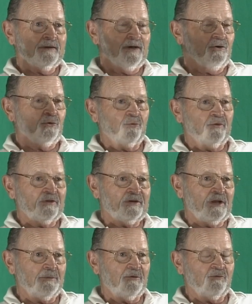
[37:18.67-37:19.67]
I don't know what the
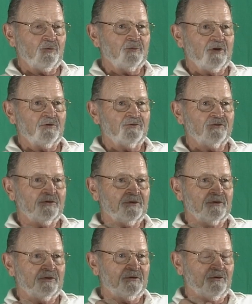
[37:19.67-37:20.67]
name of it, but it was
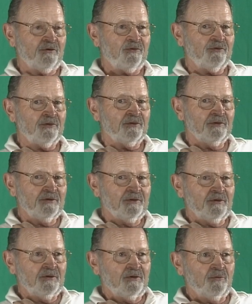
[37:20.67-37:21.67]
on the
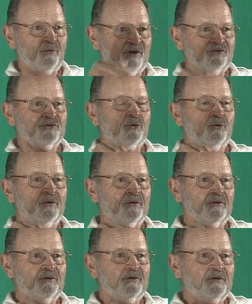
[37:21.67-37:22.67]
northwest
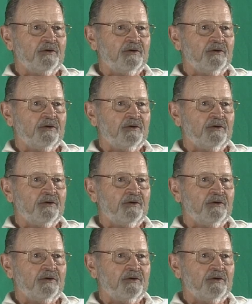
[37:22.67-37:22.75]
corner